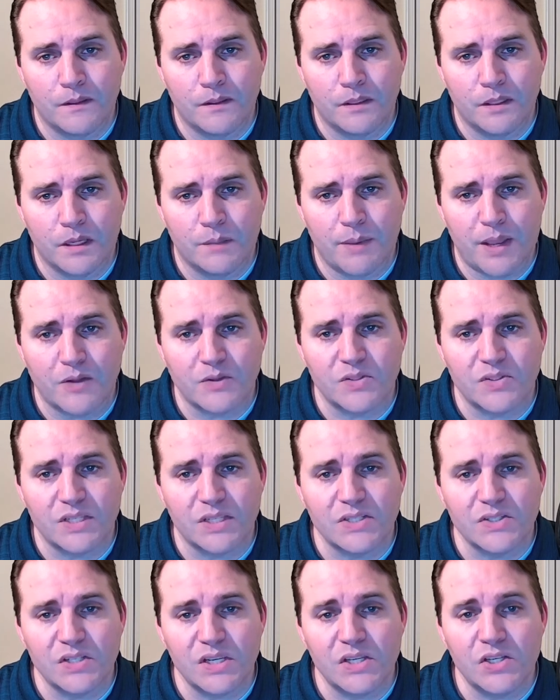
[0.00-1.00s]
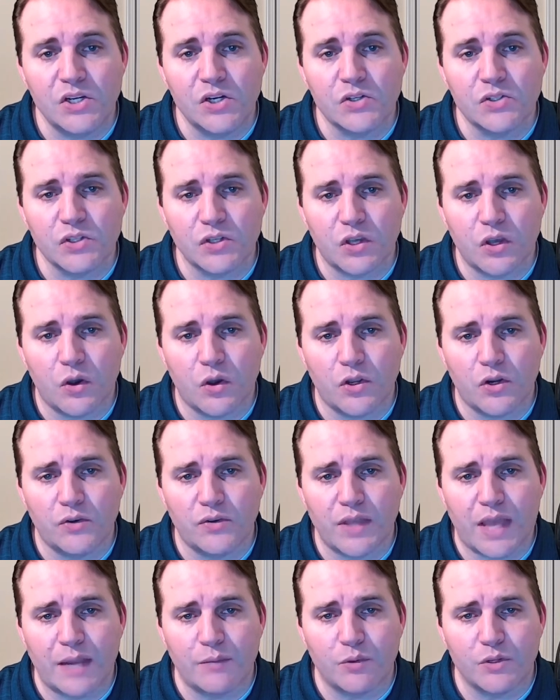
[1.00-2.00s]
About 16 years ago, your
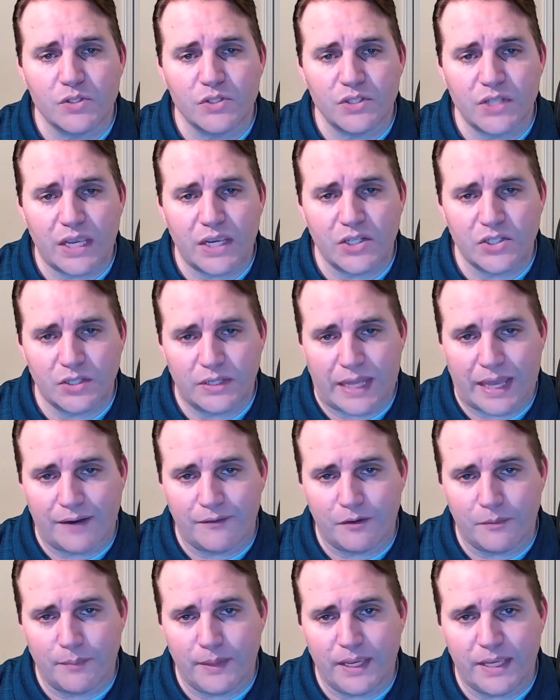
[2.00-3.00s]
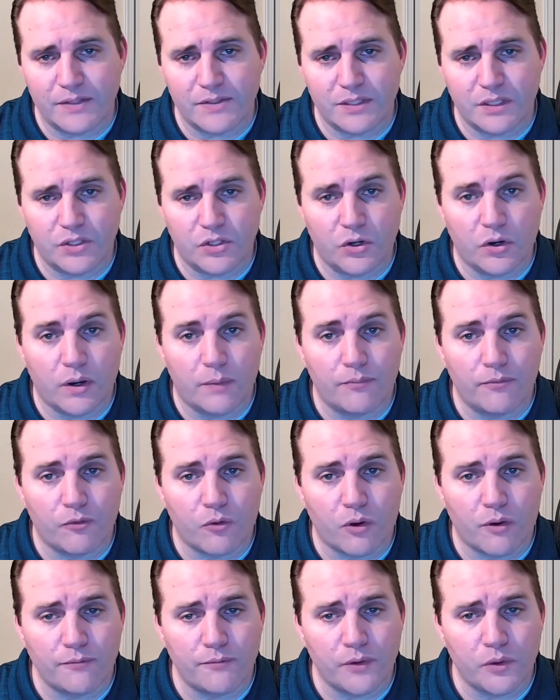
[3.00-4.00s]
dad was stationed out of a base in Europe
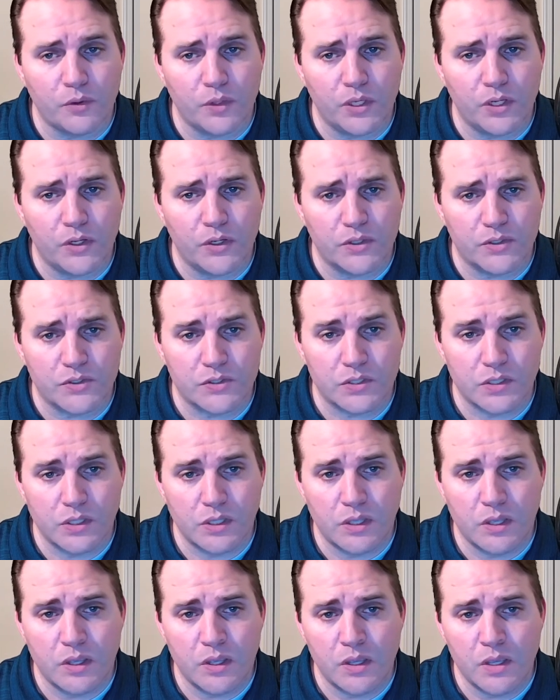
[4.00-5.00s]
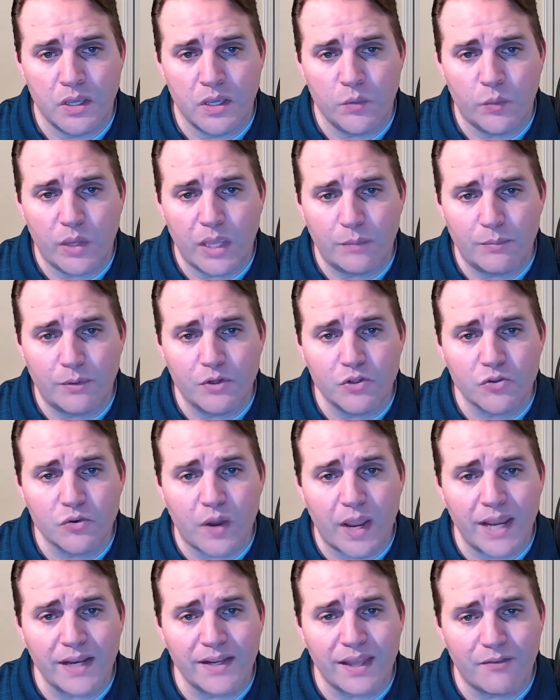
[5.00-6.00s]
for a few years. We had been
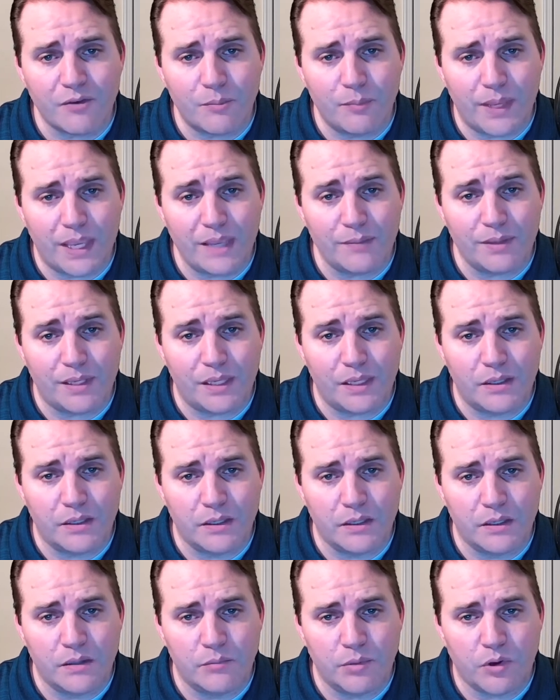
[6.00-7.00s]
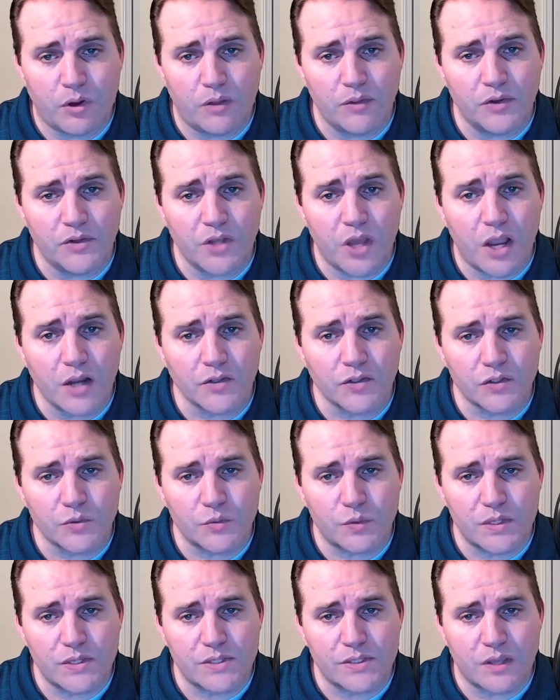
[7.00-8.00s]
trying to have a baby, but all the doctors
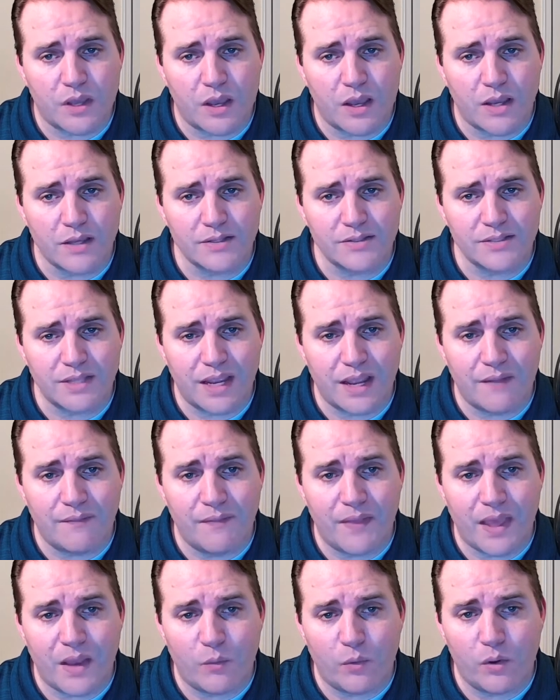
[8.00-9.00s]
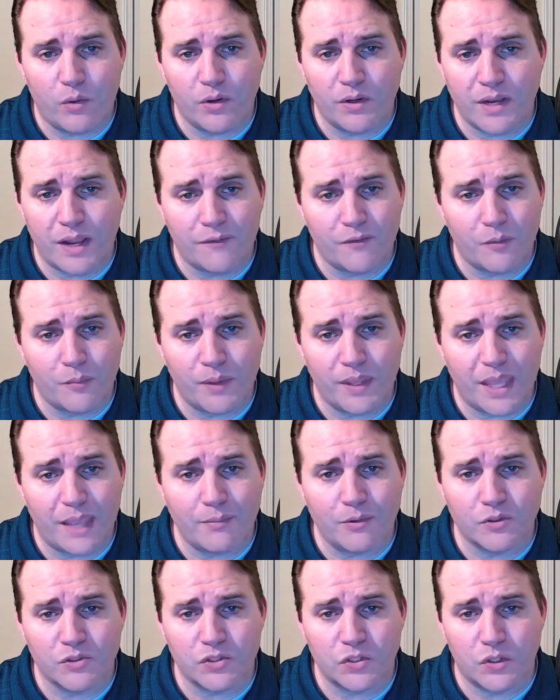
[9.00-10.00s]
we saw said that we would never be
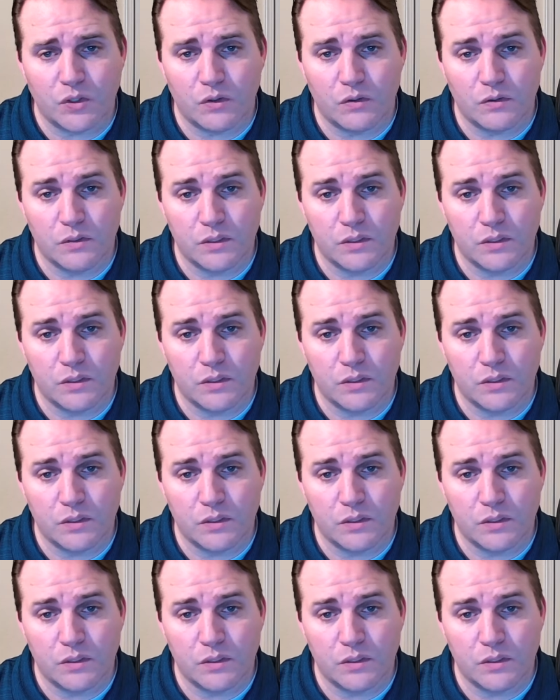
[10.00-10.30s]
able to.